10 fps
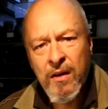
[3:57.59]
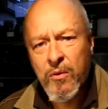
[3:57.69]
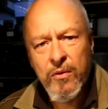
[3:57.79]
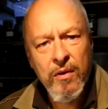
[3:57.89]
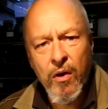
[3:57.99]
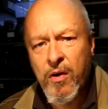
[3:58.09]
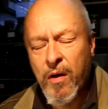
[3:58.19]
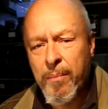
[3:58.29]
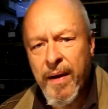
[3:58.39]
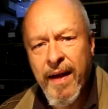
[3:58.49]
to suck
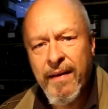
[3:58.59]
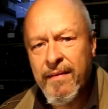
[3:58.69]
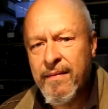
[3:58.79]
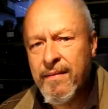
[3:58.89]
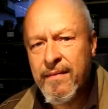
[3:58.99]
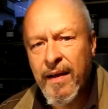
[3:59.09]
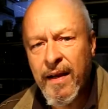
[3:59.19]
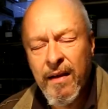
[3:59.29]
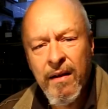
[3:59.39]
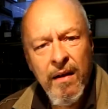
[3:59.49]
up
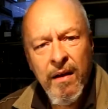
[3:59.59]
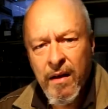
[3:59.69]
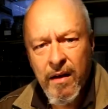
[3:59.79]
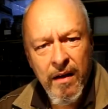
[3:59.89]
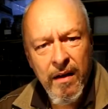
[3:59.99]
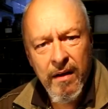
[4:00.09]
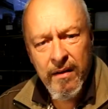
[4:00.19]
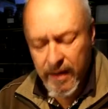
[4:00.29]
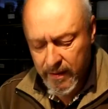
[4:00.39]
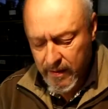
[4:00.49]
anything.
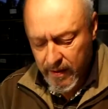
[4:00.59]
They